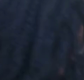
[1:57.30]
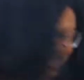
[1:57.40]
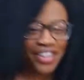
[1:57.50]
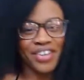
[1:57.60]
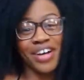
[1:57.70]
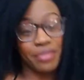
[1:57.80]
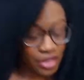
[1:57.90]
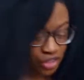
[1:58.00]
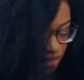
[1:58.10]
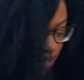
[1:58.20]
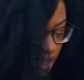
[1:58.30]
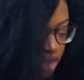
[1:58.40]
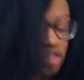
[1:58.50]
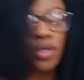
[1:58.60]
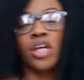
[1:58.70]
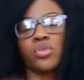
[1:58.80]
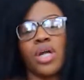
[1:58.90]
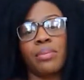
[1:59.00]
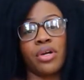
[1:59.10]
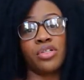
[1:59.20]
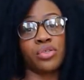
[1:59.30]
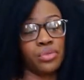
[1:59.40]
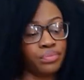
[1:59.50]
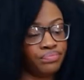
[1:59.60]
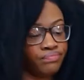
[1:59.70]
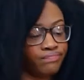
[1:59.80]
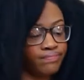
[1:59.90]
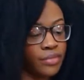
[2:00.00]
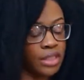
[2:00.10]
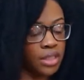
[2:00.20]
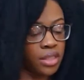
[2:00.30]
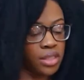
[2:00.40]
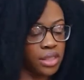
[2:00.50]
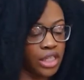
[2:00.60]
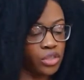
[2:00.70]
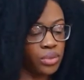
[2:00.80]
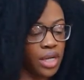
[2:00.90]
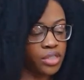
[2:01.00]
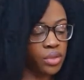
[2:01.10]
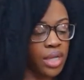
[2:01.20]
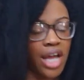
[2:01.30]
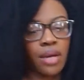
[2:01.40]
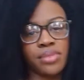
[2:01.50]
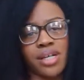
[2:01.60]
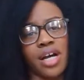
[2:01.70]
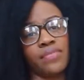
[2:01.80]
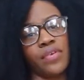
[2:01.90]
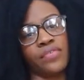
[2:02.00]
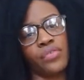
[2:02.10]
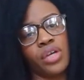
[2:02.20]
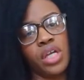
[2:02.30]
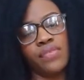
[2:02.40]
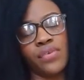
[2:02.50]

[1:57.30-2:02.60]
So I'm extra. So what I'm going to do is let you guys know the items I got for free